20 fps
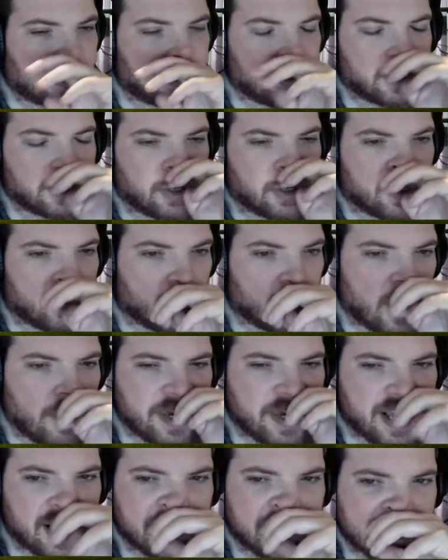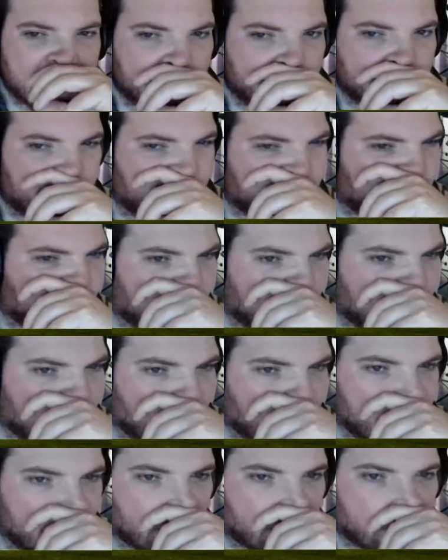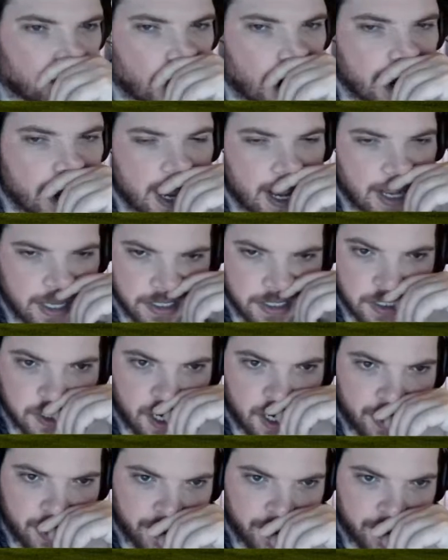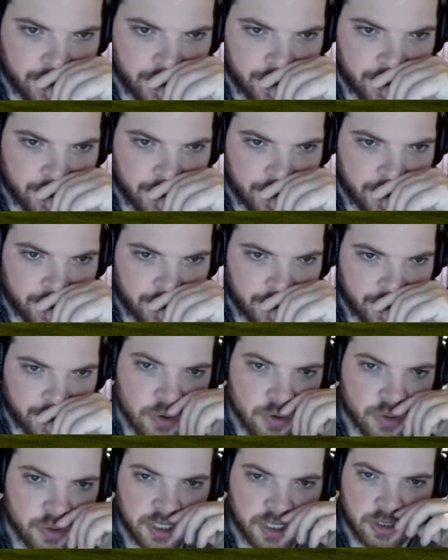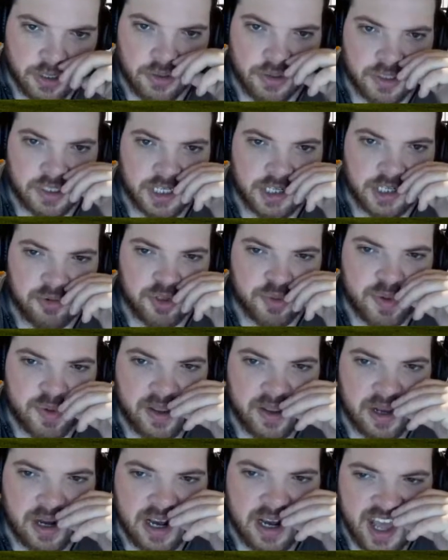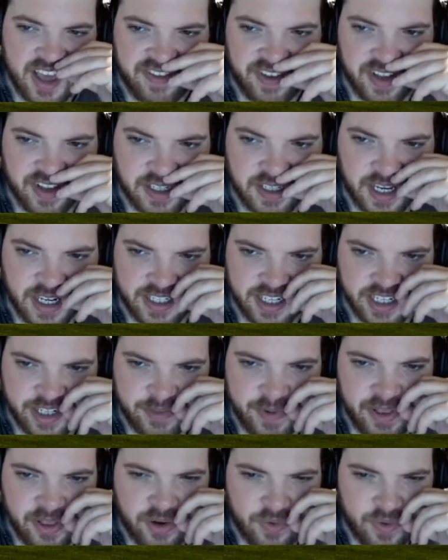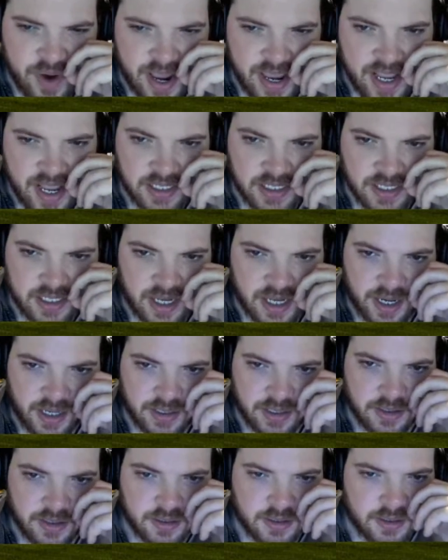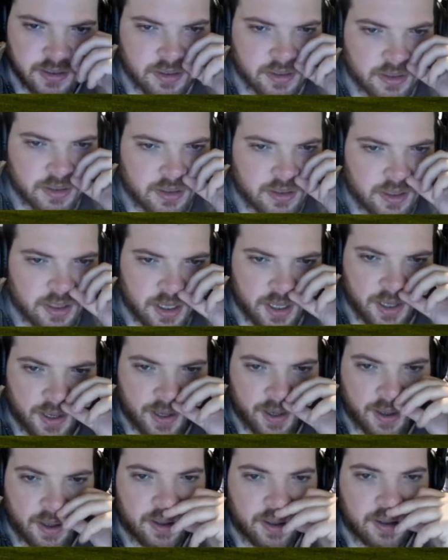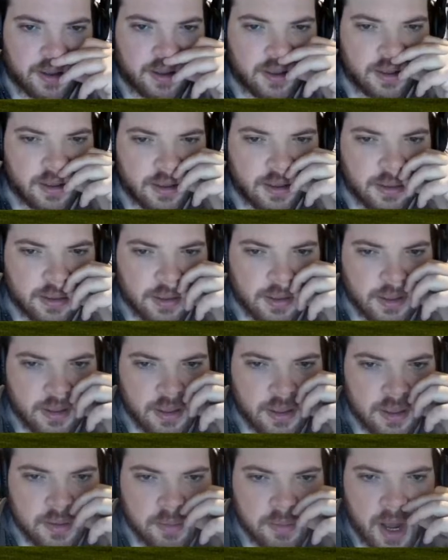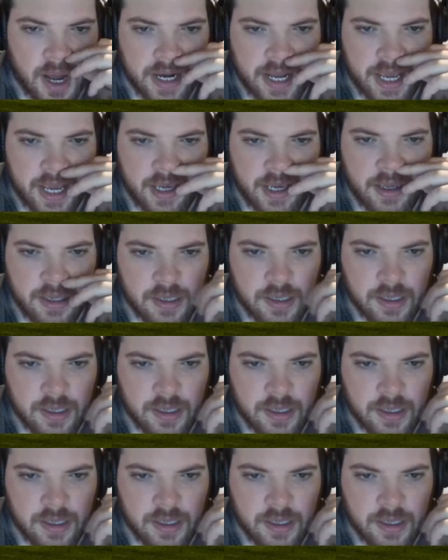So Iwobi is actually playing on the right hand side, not what Google said. Google said he was playing on the left hand side. He's actually playing on the right hand side here. Mane